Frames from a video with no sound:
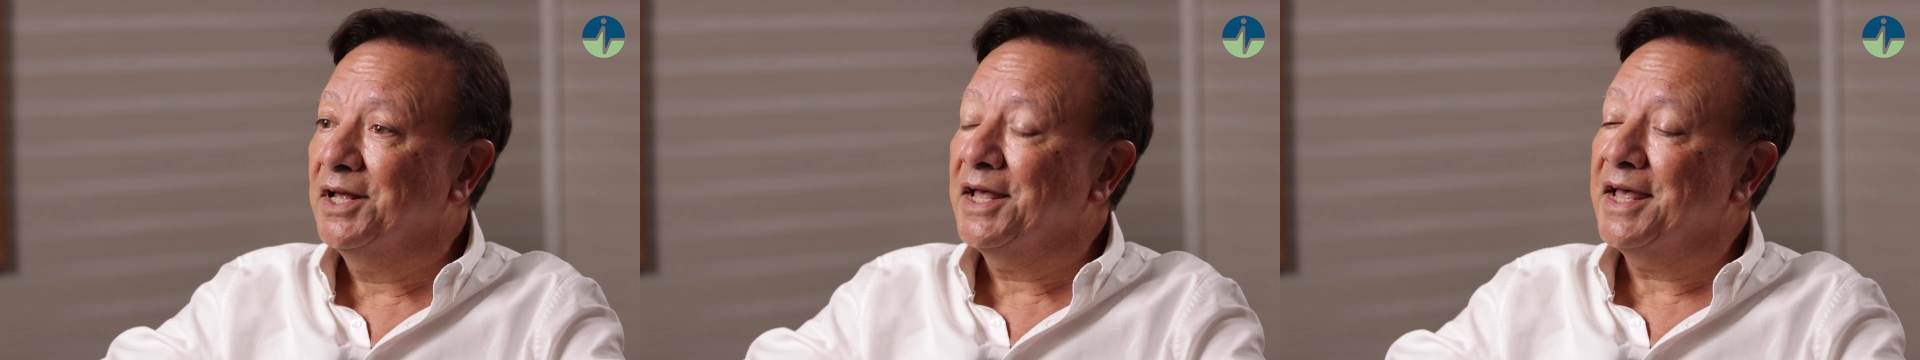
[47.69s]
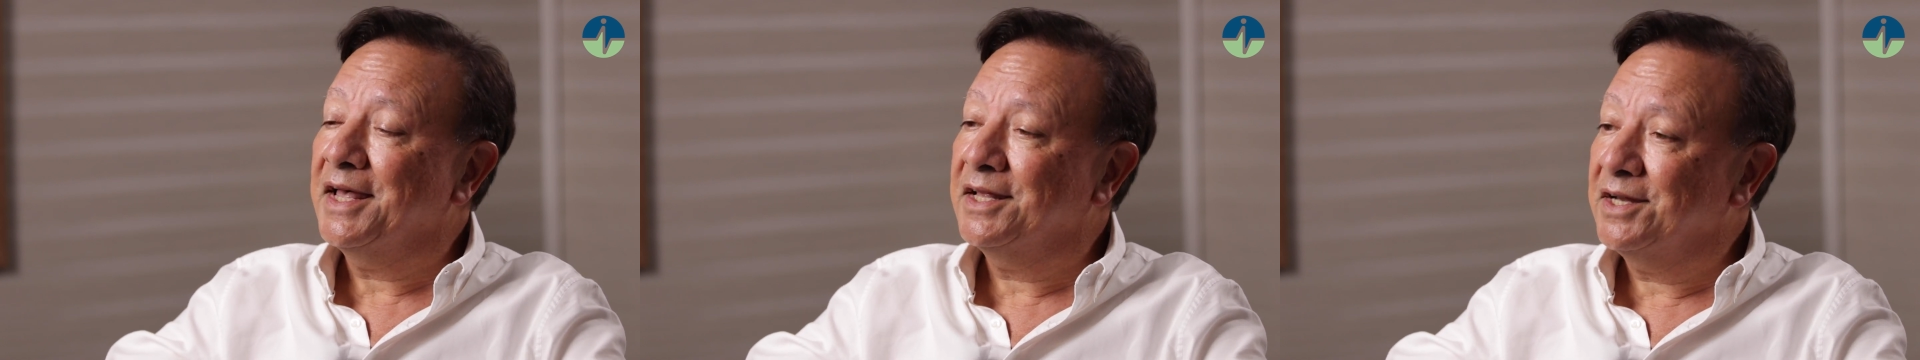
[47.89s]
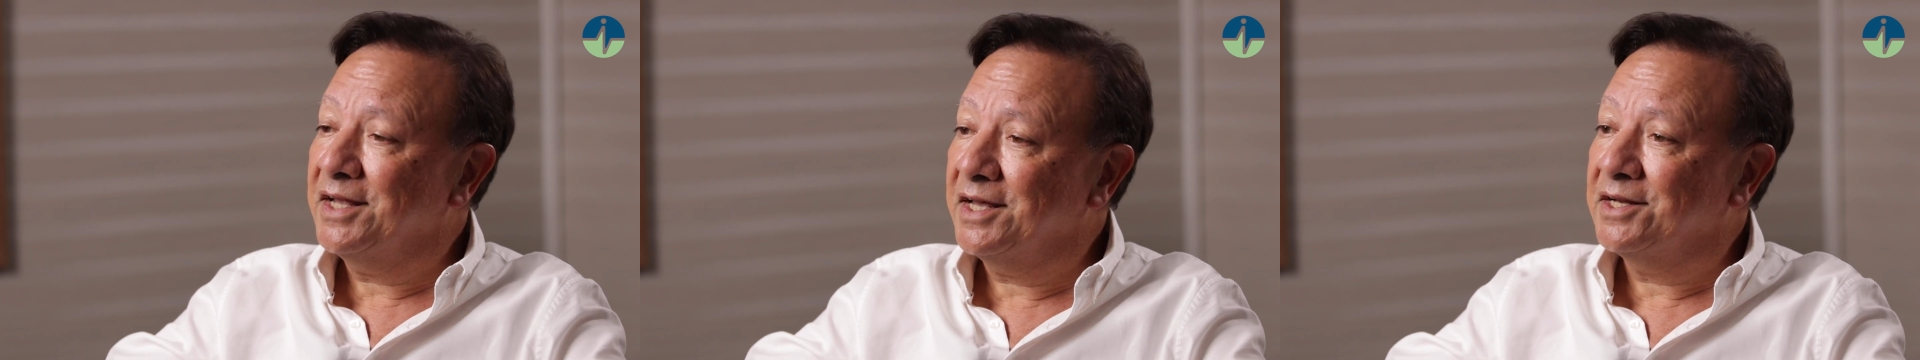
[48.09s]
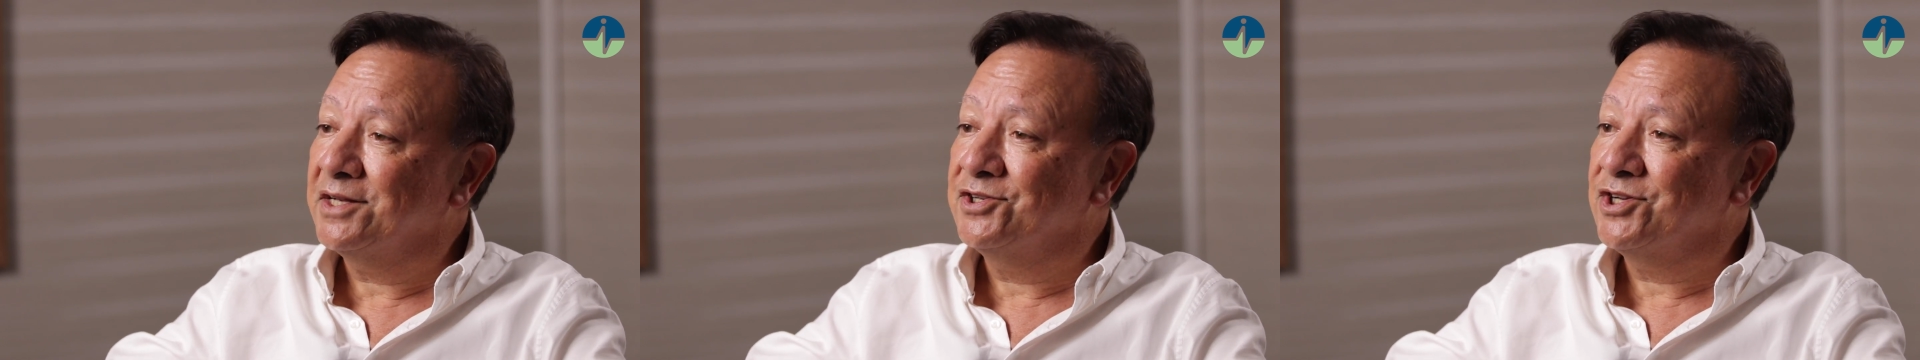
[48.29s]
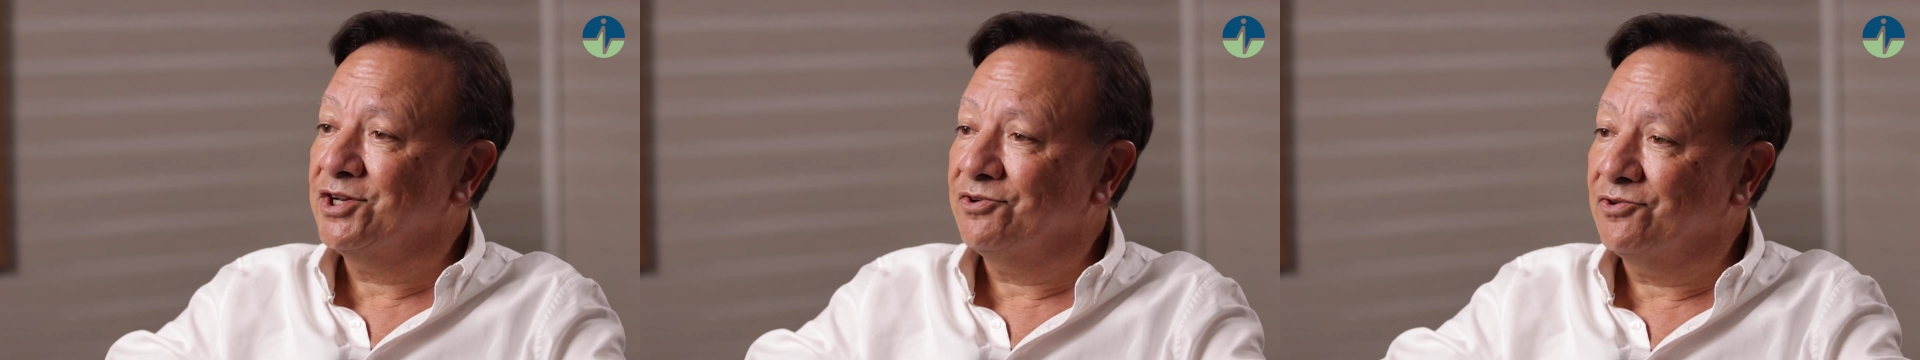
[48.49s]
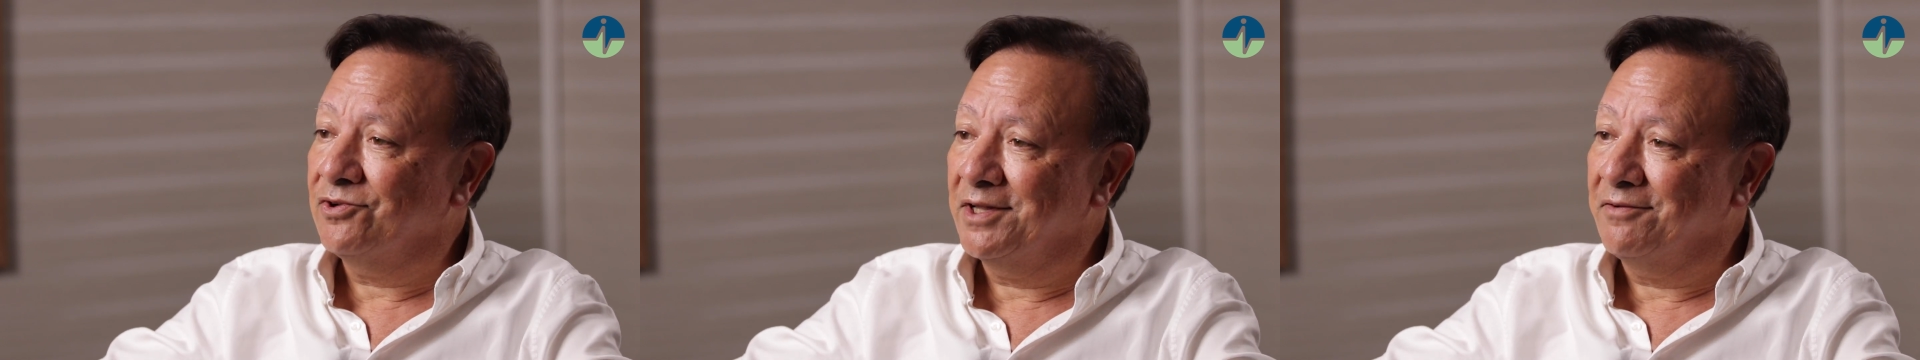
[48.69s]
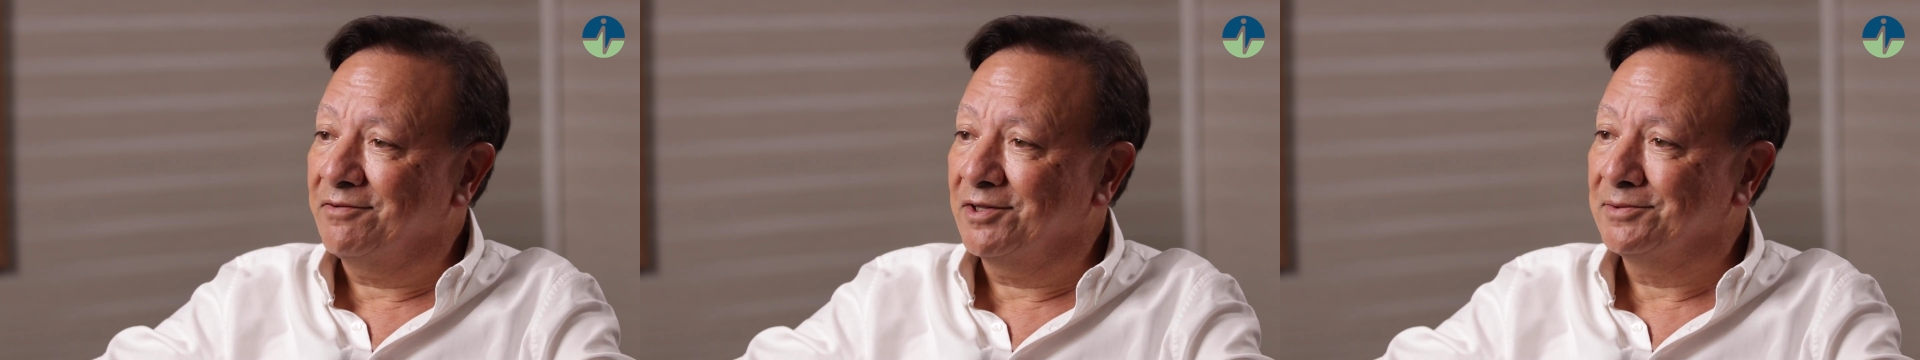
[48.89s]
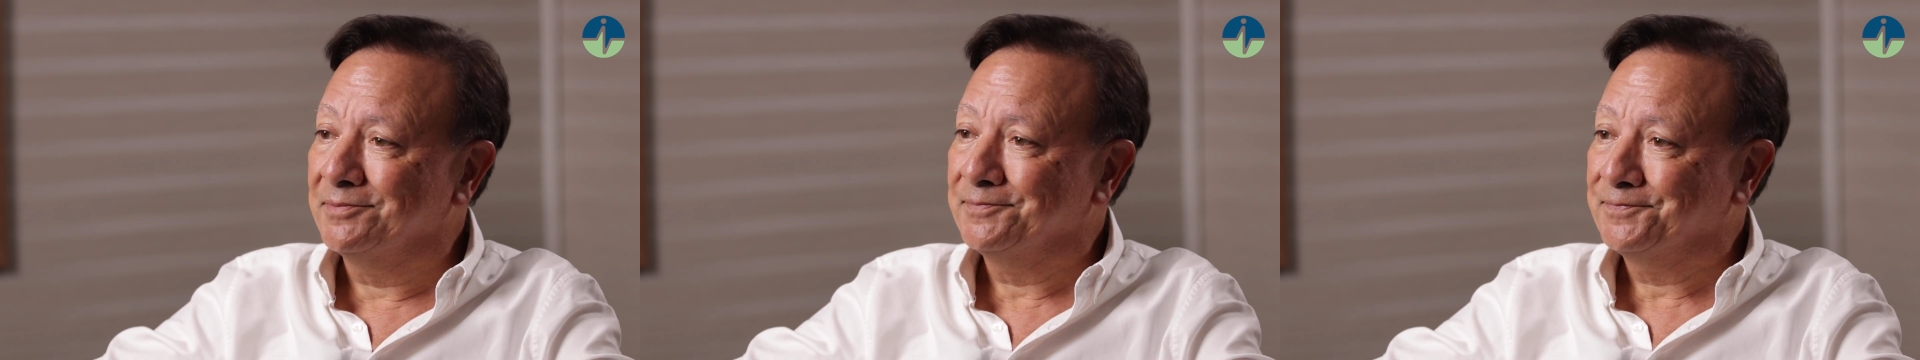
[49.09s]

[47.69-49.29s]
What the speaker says: and at a general level.